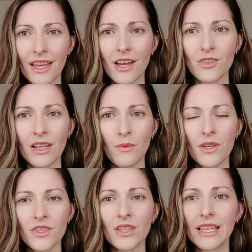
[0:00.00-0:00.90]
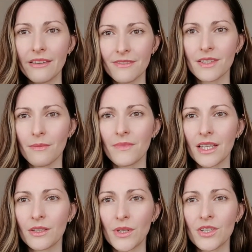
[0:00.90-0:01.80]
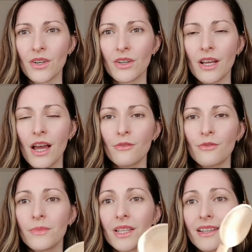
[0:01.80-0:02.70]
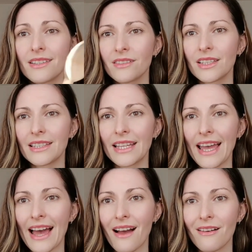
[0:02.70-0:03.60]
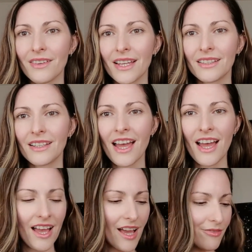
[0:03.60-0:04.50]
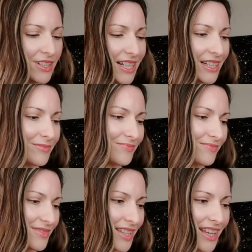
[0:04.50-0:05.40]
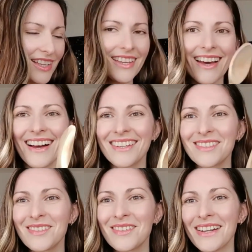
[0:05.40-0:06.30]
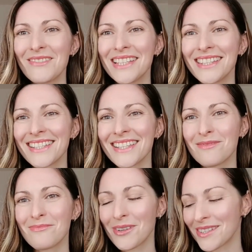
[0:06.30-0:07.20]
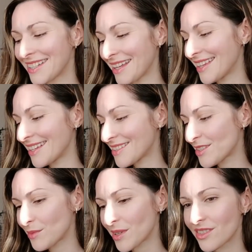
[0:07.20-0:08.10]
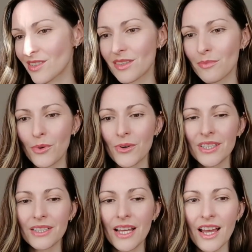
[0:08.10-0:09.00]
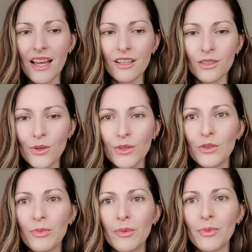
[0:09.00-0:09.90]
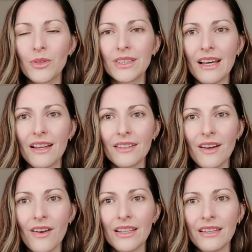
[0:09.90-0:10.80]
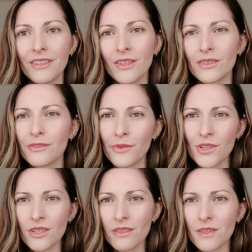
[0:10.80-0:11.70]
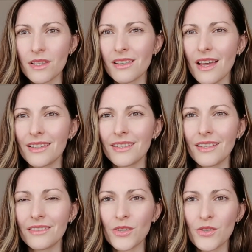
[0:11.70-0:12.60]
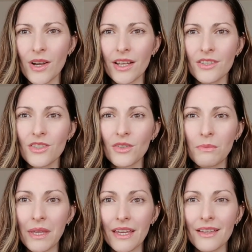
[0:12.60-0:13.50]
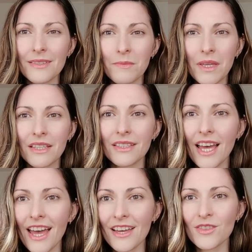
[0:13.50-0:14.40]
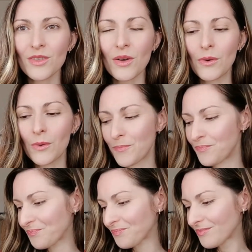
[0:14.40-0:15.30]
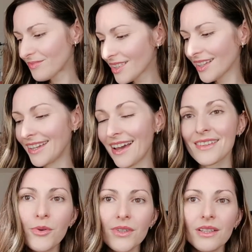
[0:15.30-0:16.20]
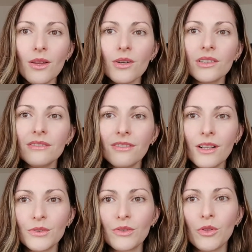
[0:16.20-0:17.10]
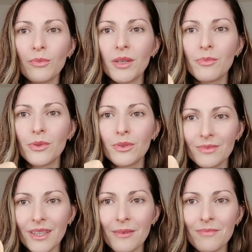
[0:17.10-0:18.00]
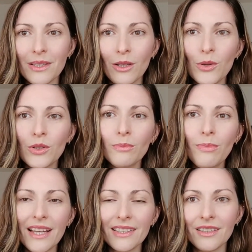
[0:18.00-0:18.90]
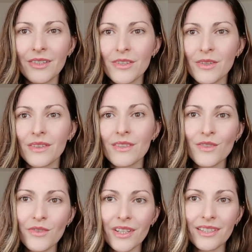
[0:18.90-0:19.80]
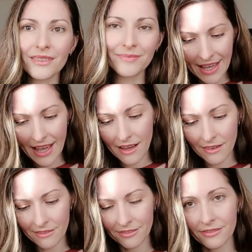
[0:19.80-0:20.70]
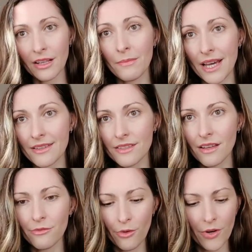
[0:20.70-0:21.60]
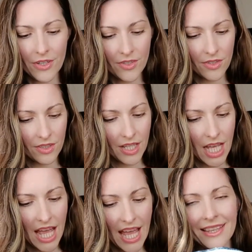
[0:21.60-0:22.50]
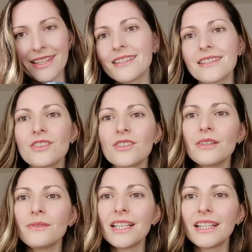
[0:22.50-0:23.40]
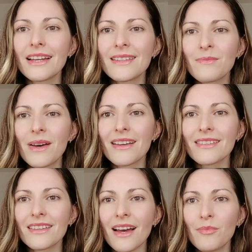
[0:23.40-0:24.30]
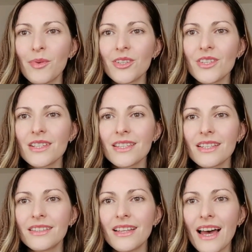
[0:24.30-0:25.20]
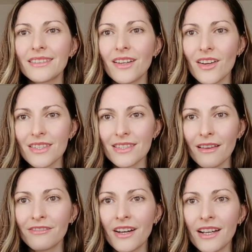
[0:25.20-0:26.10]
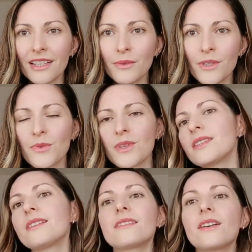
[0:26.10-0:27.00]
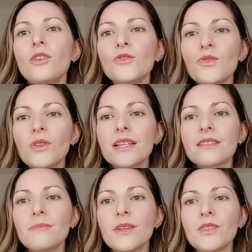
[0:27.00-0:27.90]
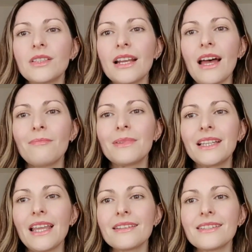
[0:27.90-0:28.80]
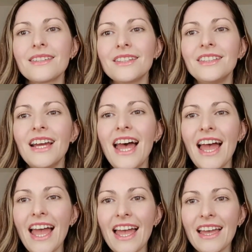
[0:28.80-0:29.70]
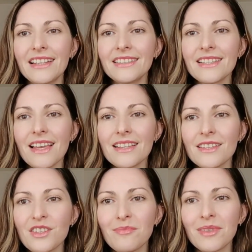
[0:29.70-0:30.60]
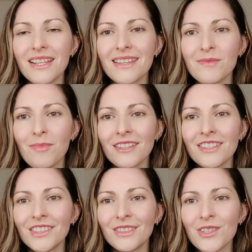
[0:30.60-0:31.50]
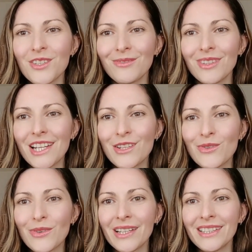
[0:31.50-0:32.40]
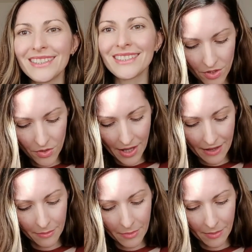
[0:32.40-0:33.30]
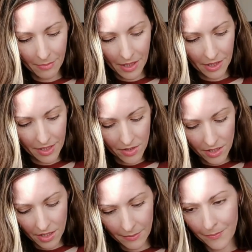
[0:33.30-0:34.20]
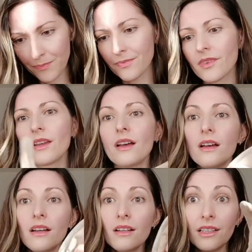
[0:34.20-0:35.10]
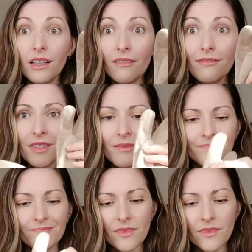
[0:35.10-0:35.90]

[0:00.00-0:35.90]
They actually want to give something in return from the little that they have. And I really, yeah, I don't know. I mean, this is important. I think it's sweet to support local people that are living on the fringes of society and they're trying to make ends meet. So yeah, for the local vulnerable people, yeah, the local peddlers on the street. I have a mask, of course. This is actually a really nice mask. I purchased it at Art Safari, which was this cultural exhibition that happened last year. And this has a Japanese pattern, which I really enjoyed. What else do I have in my bag? Let's see. Gloves.